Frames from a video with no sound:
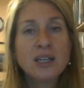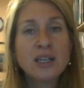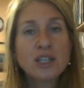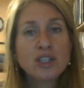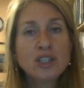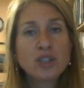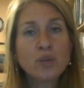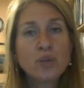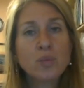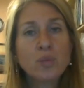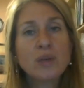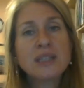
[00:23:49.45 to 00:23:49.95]

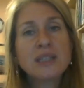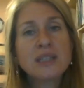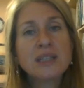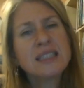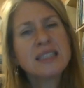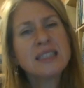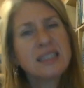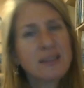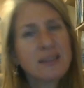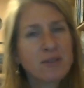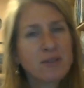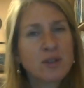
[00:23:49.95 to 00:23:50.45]
So, what's the
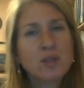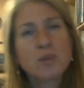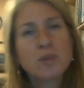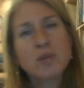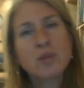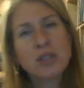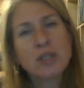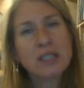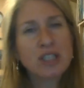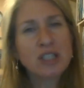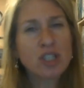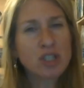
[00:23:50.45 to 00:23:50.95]
difference
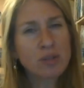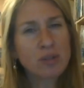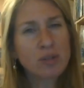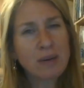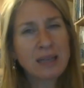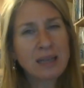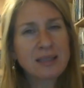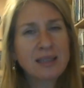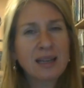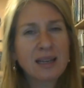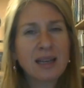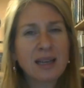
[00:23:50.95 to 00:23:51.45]
between
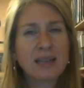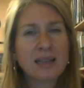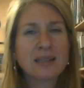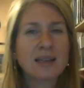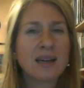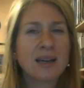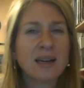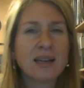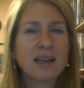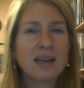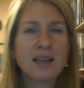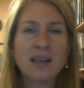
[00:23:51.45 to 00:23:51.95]
stress and
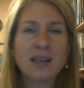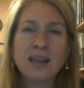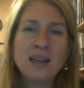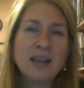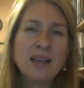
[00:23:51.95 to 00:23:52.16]
anxiety?